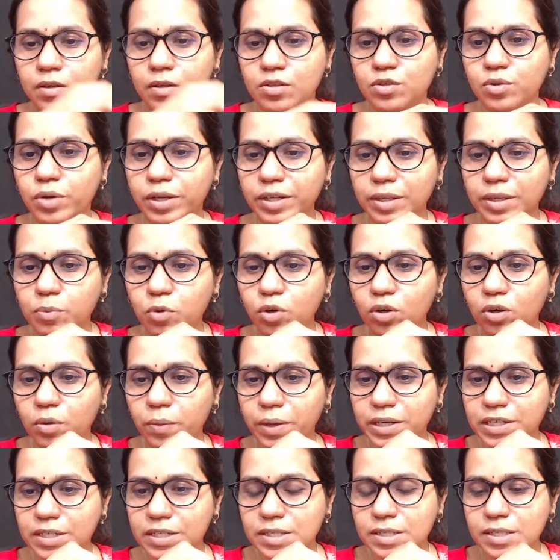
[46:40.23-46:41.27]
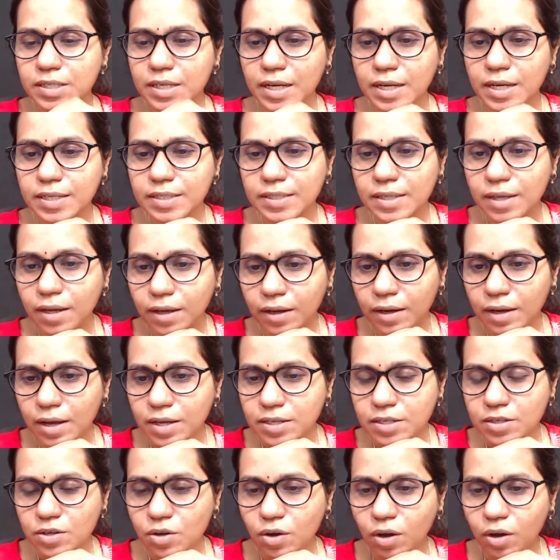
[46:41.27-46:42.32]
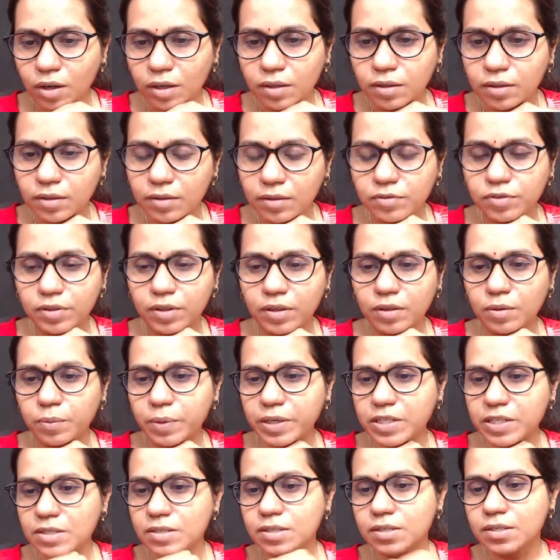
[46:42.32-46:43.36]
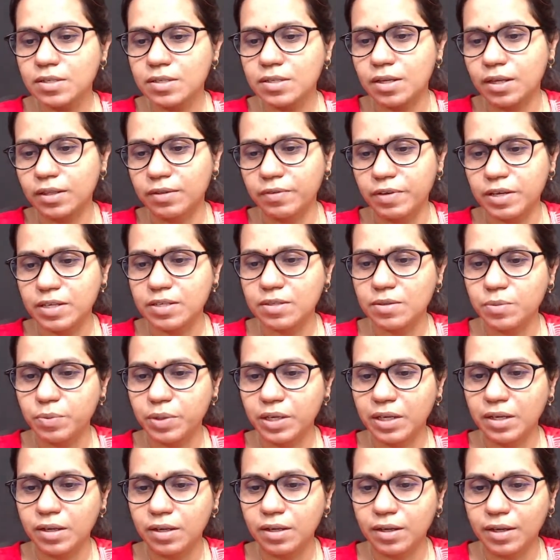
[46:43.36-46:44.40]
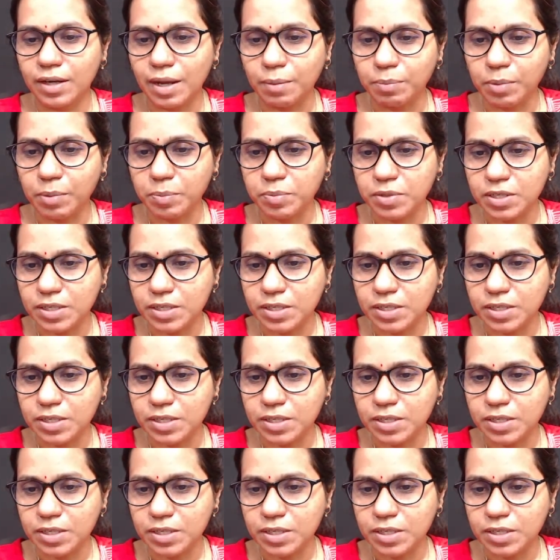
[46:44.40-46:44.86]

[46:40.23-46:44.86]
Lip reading: So, any more questions, guys? Last call for questions. Otherwise, we'll wrap up the